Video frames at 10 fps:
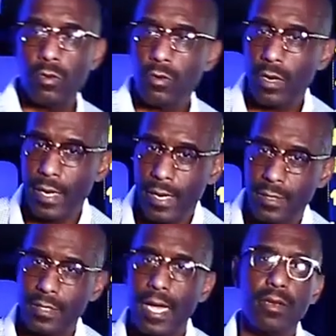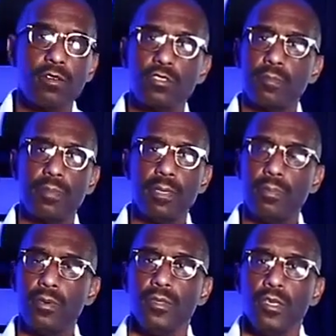your hands. I know some
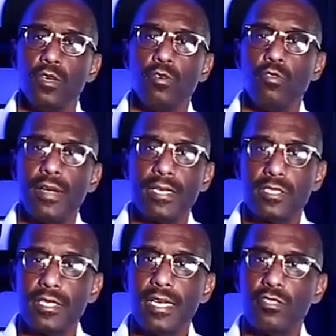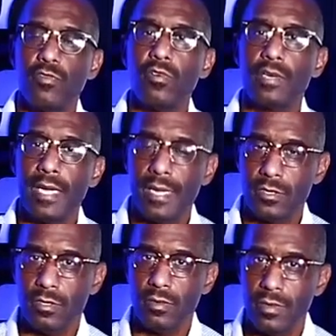people who've had stage four
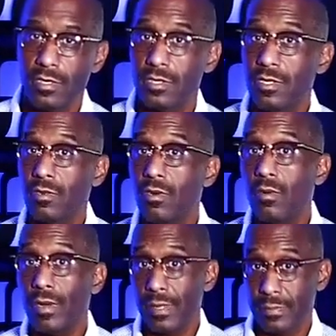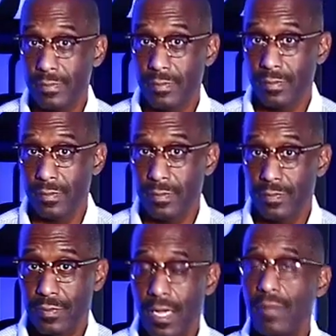cancer and they're still going.
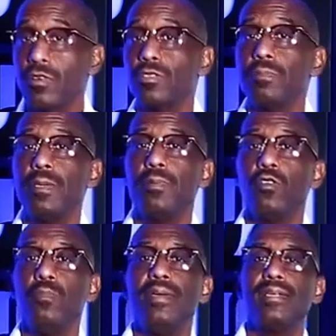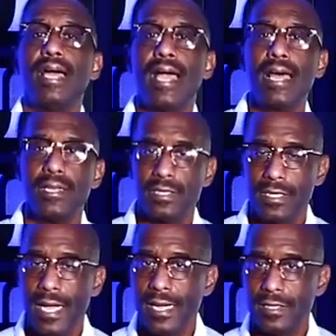I know some people who've been
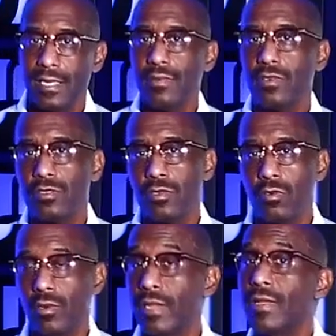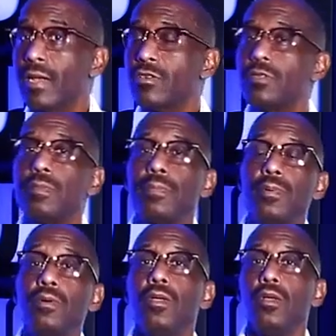dialysized and they're still going. And I know some
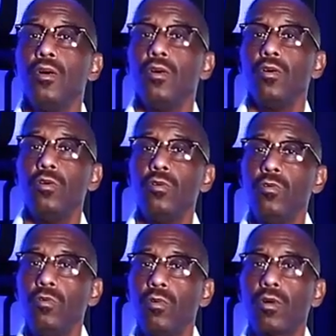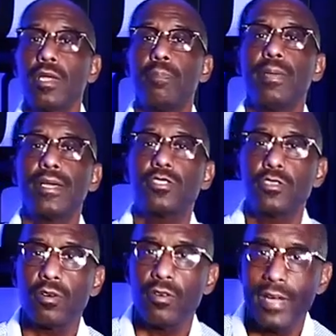people who are a
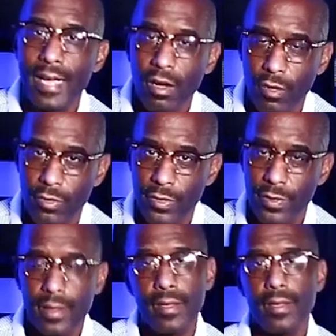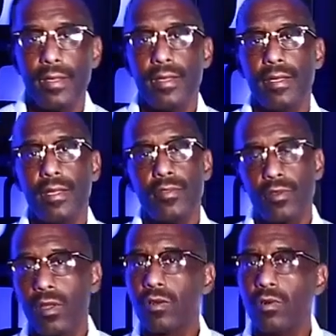picture of health and
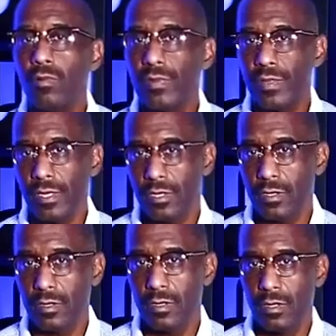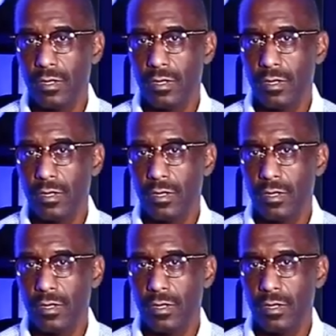they're no longer with us